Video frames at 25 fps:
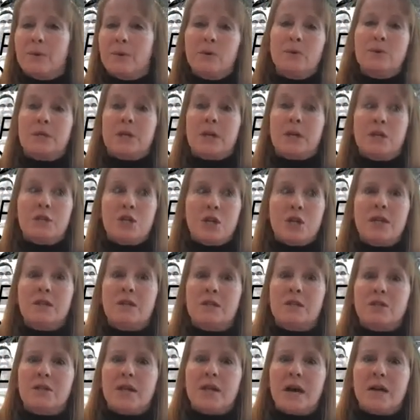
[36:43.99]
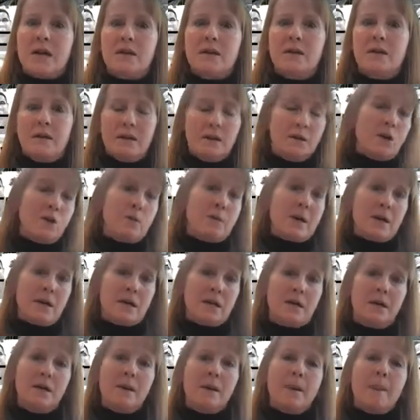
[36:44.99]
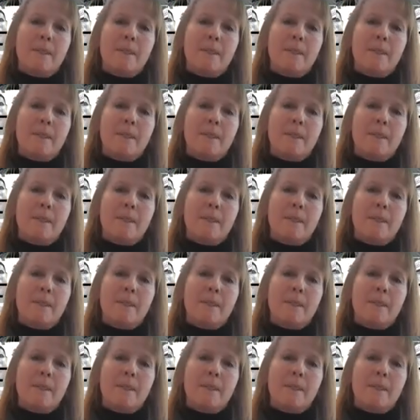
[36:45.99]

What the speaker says: Who's gonna challenge that? Nobody.